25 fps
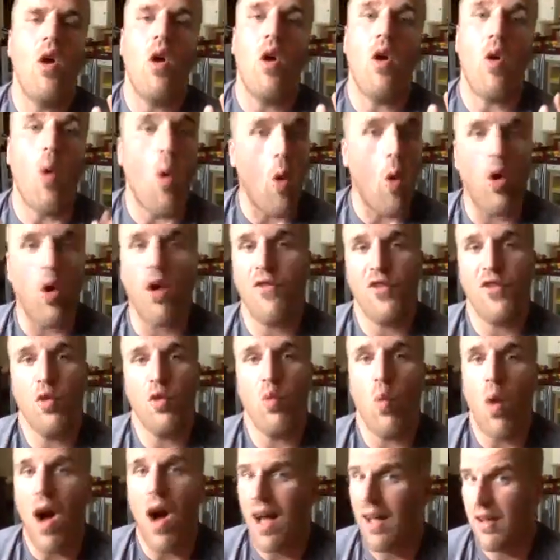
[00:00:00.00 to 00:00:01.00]
Or if you
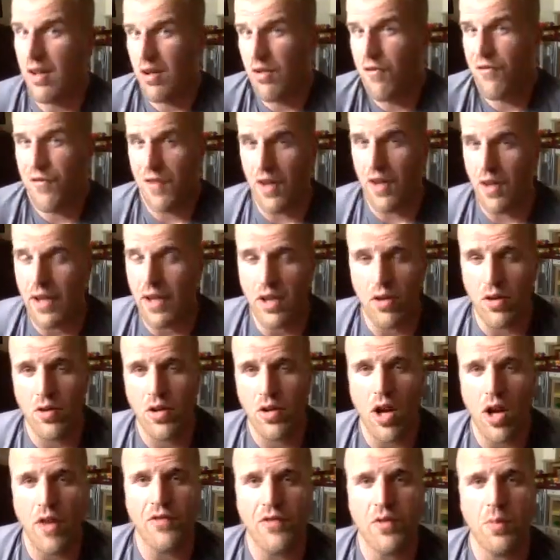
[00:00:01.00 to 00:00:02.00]
want, you feel like you're
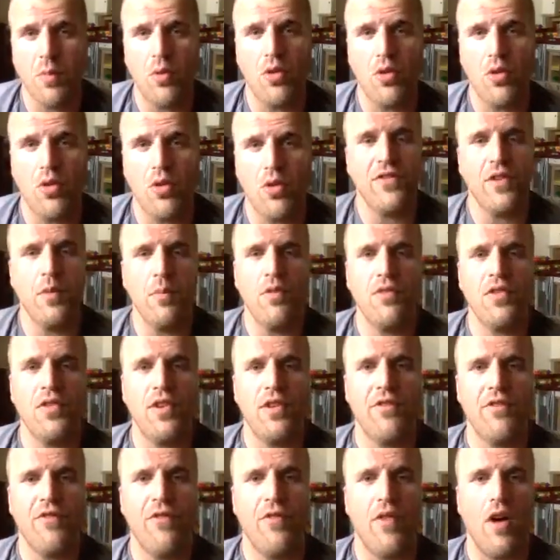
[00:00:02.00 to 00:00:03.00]
comfortable enough to move to
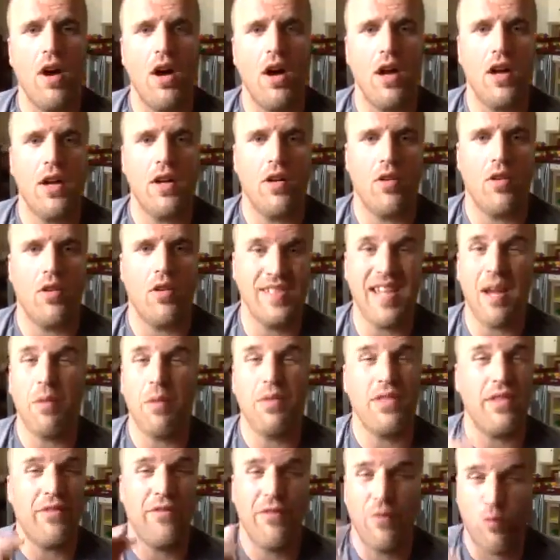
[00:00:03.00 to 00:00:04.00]
the, or stay with
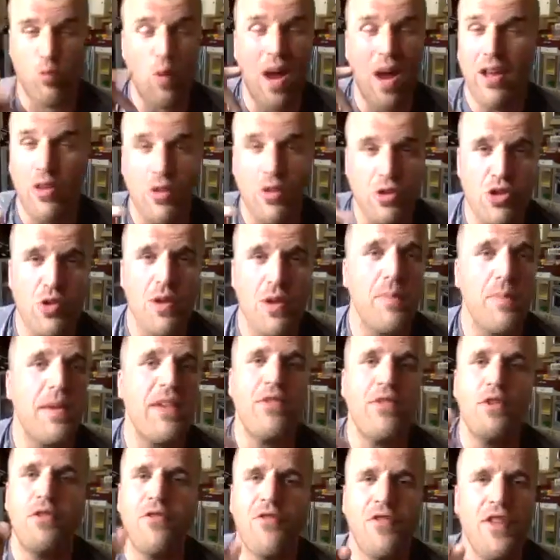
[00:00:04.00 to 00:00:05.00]
the regular shrimp. If
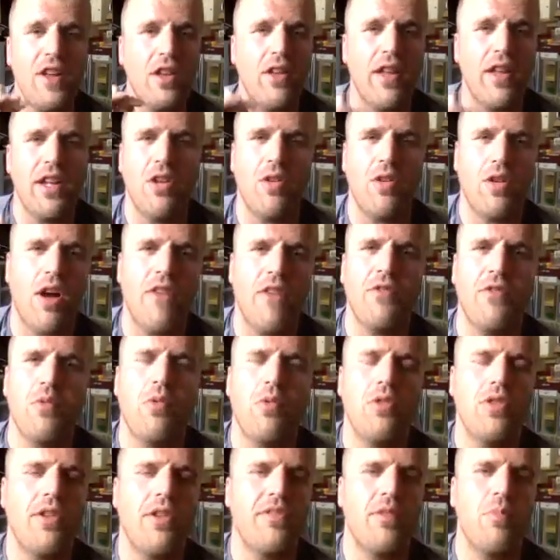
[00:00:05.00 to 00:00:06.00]
you feel like you're comfortable
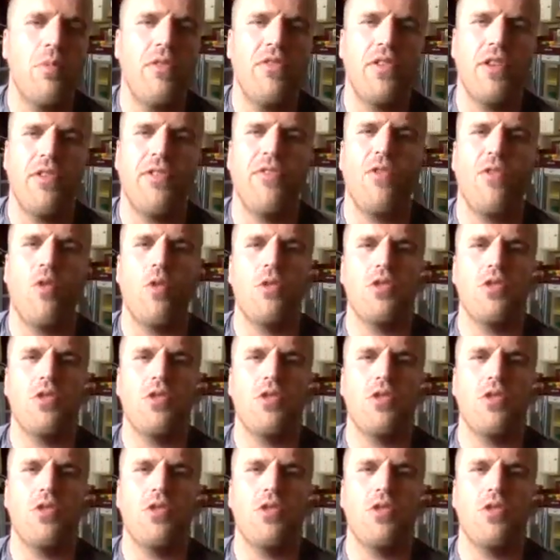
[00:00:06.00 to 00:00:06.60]
enough to move to the forward